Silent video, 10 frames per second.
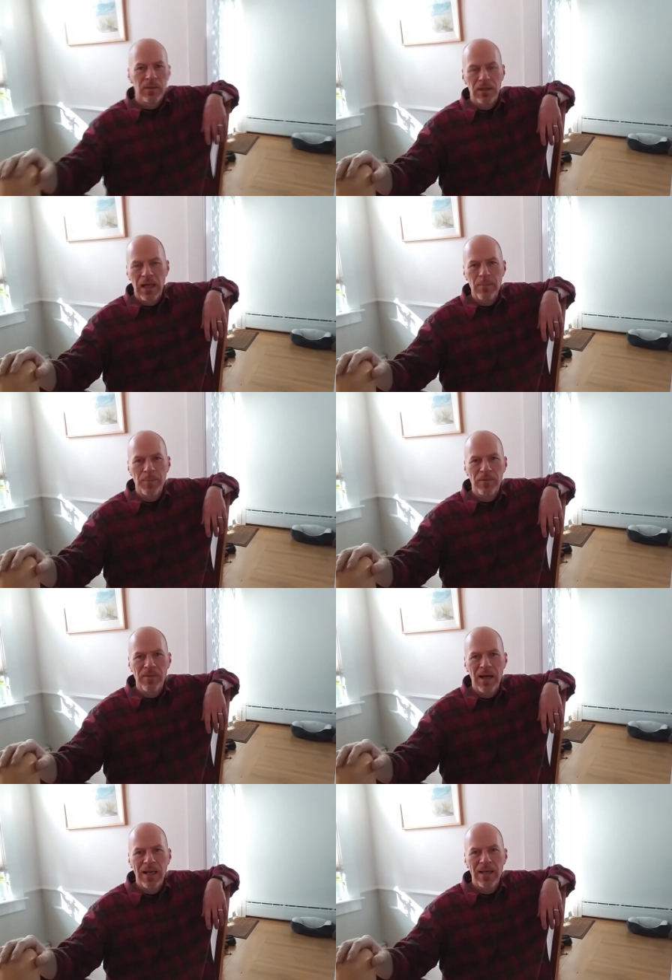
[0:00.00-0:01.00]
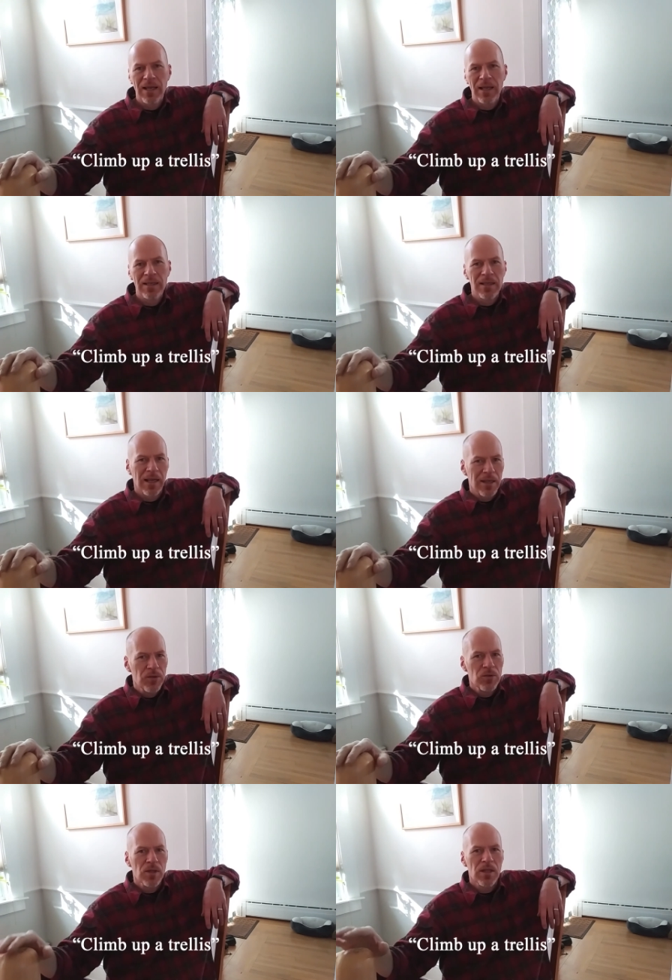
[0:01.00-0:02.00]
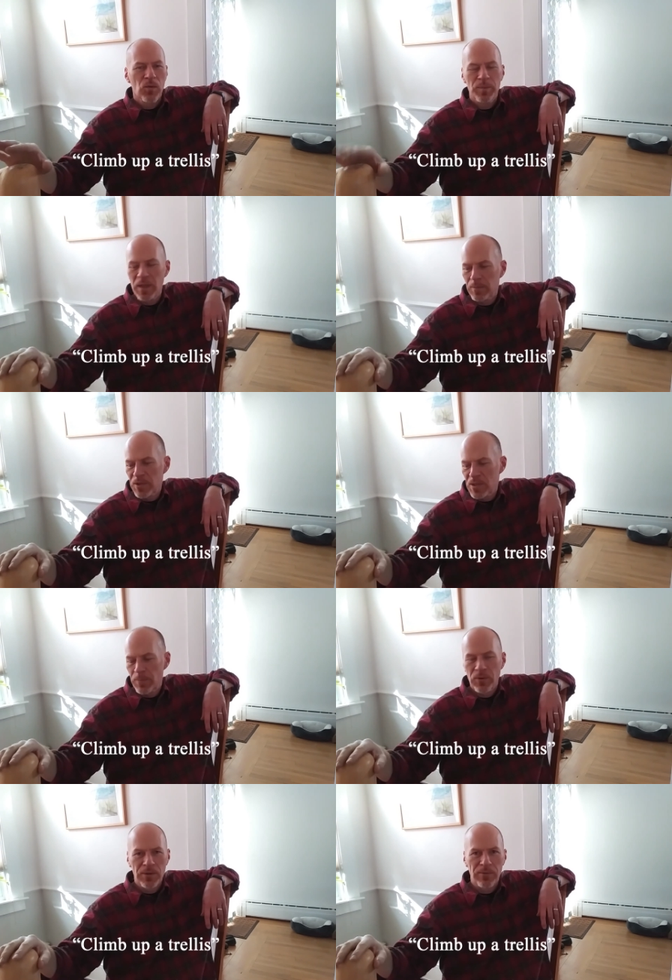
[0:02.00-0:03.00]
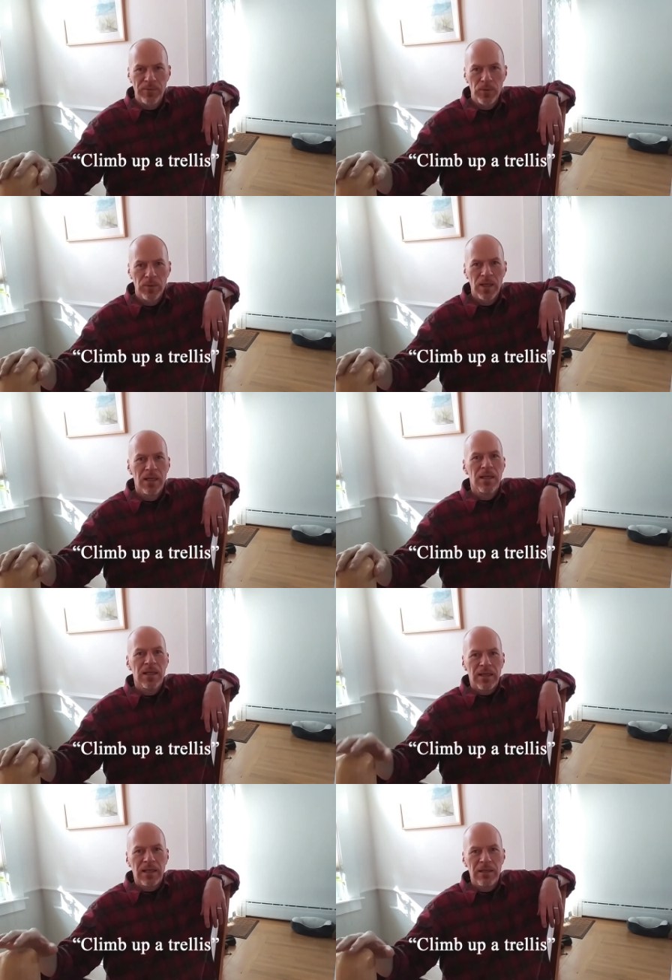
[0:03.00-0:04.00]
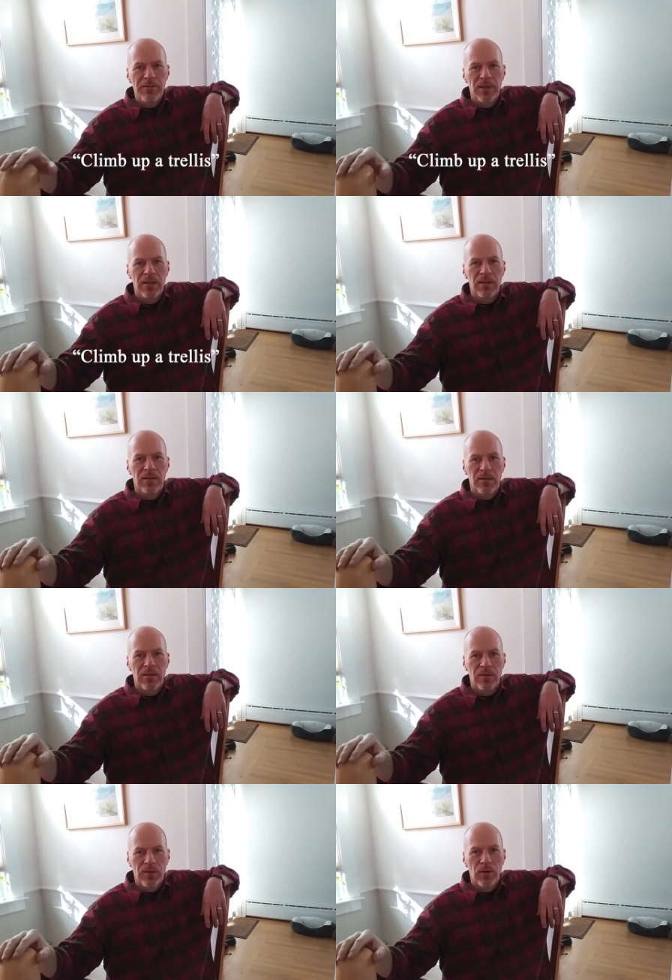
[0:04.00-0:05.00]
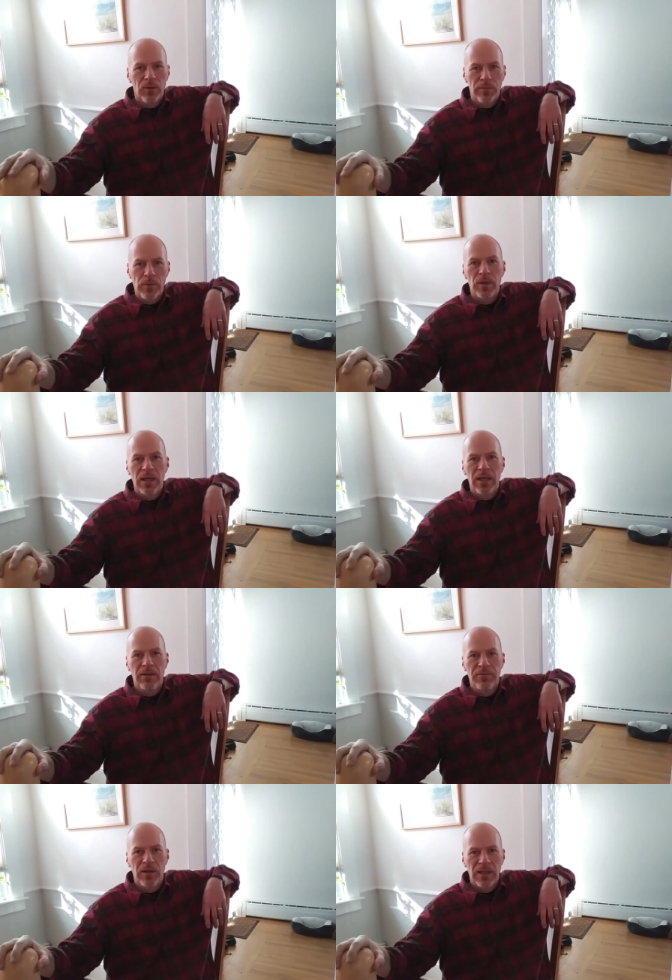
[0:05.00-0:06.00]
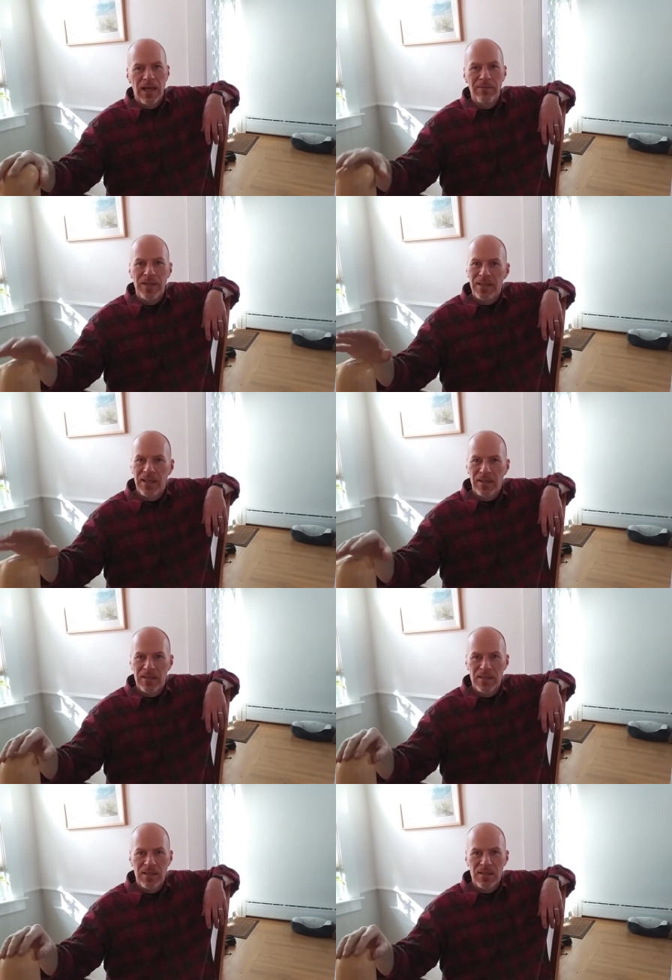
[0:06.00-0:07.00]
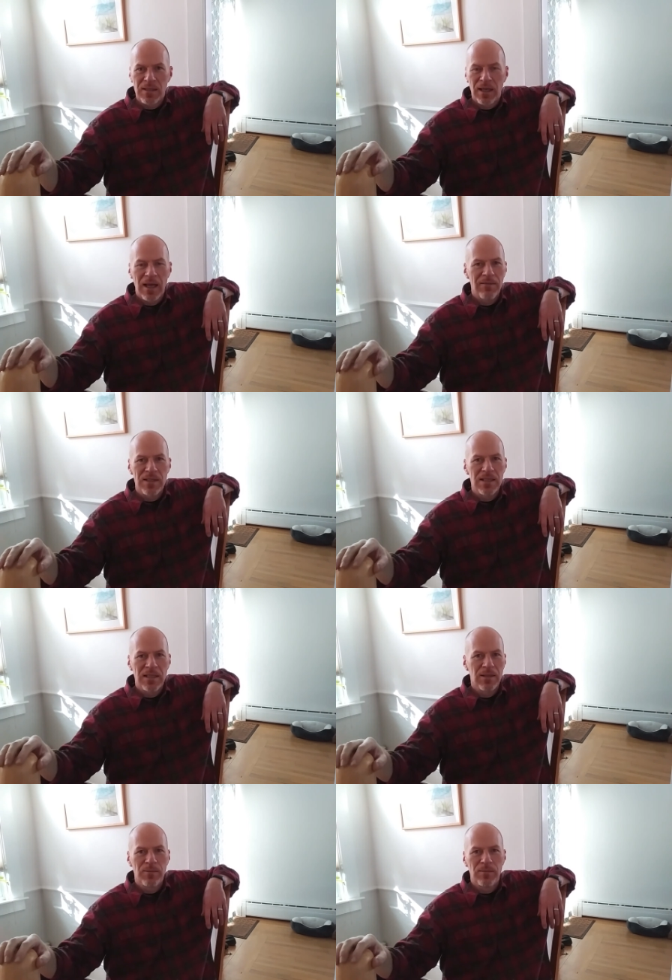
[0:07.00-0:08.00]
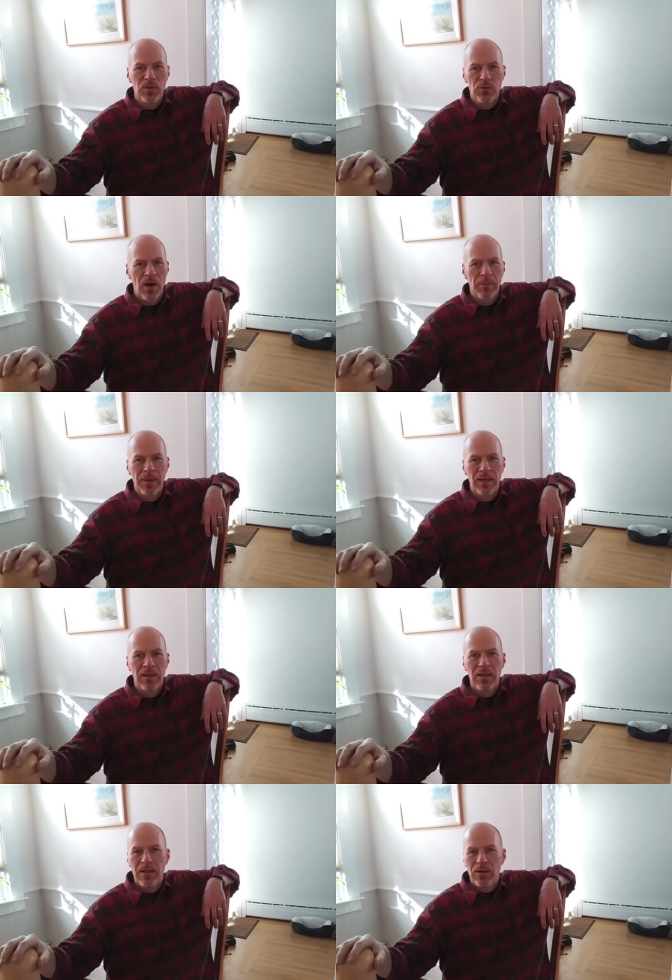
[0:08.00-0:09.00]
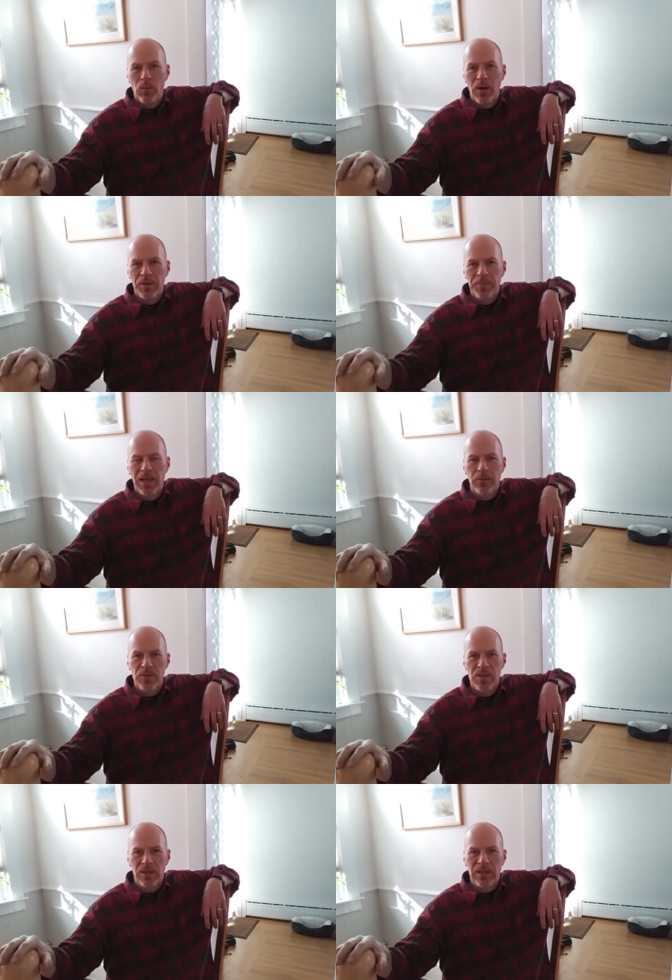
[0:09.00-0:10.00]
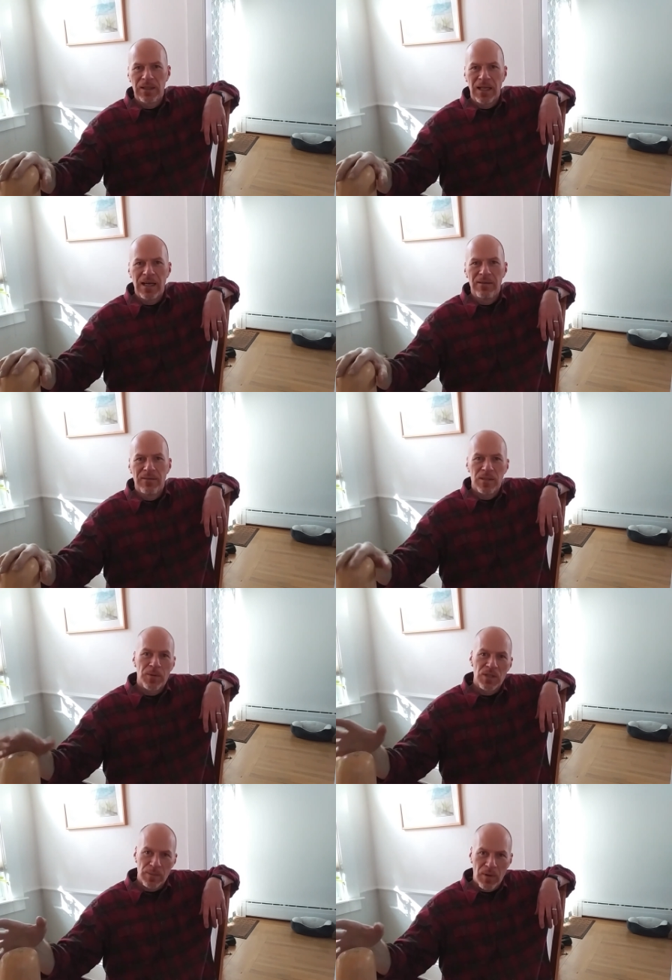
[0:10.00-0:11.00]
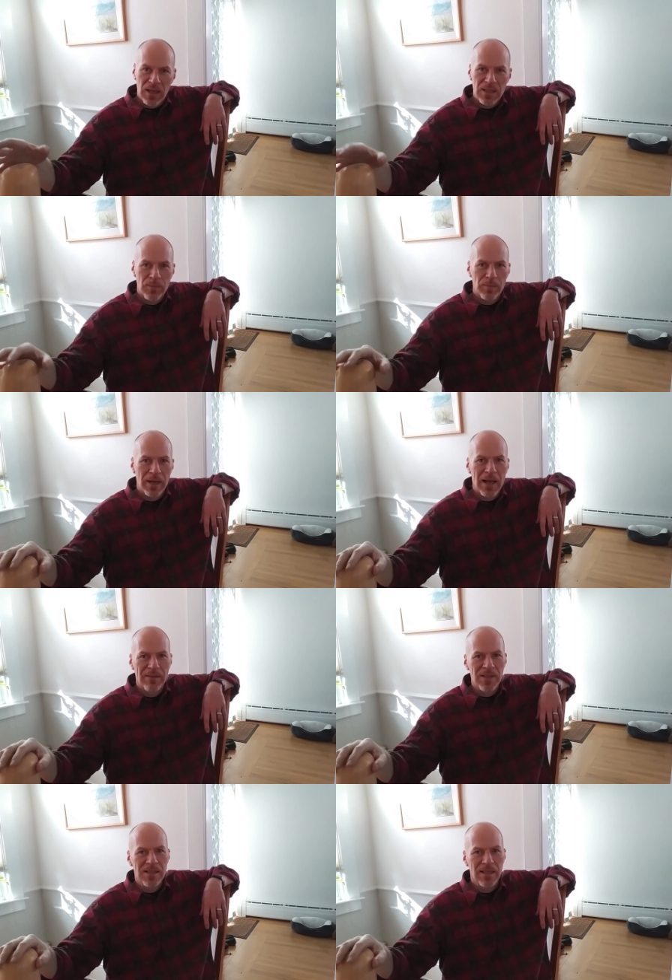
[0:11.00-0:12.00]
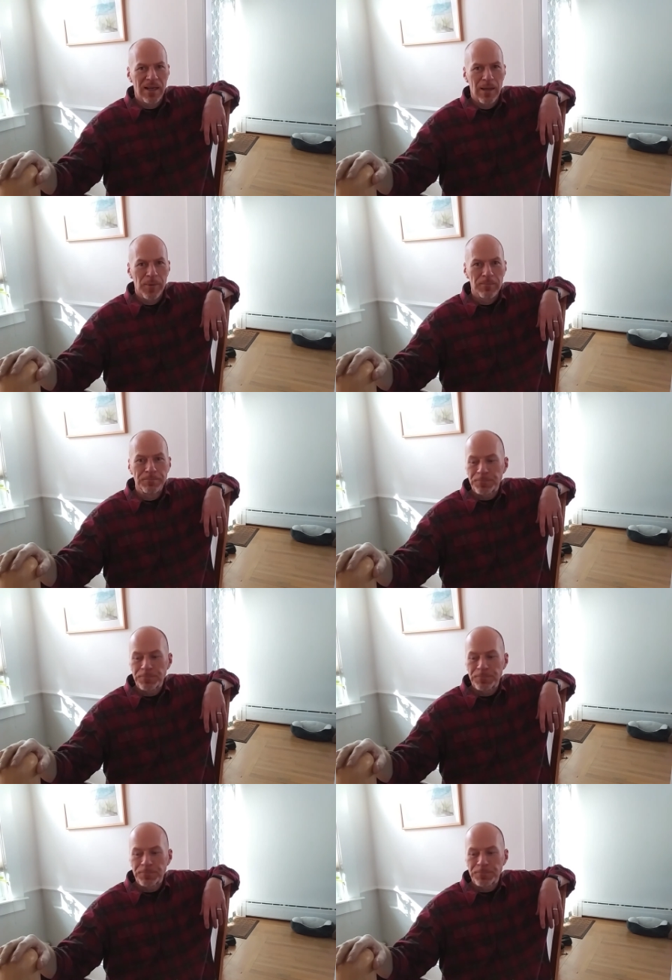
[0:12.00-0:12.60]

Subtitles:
climb up a vine, and usually they will be able to support their fruit, even though the fruit can get fairly heavy at the end of the season. I haven't seen them dropping while the plant was still alive. I suppose it's possible, but I haven't seen it happen.